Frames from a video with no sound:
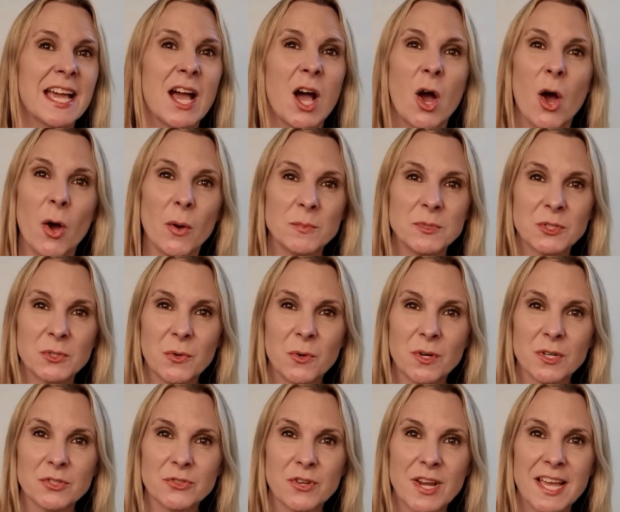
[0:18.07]
home
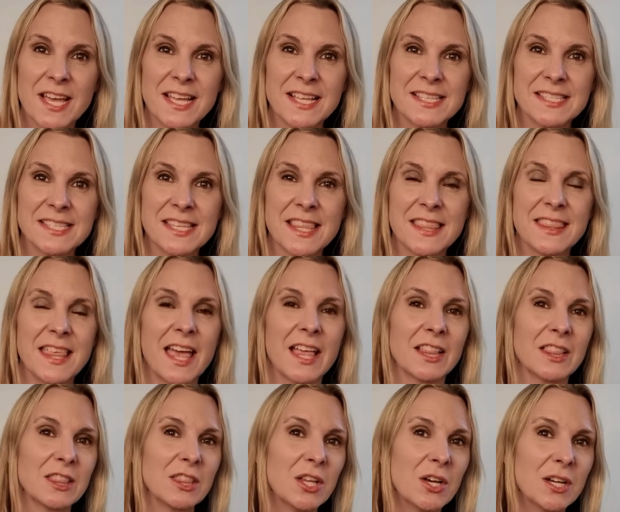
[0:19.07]
decor trends that
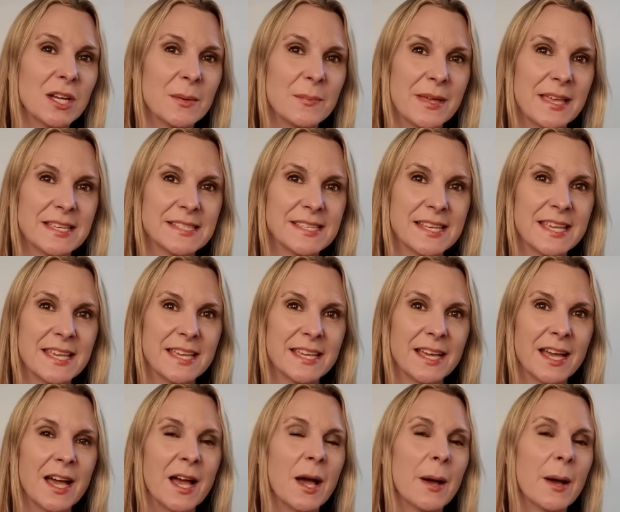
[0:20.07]
look amazing,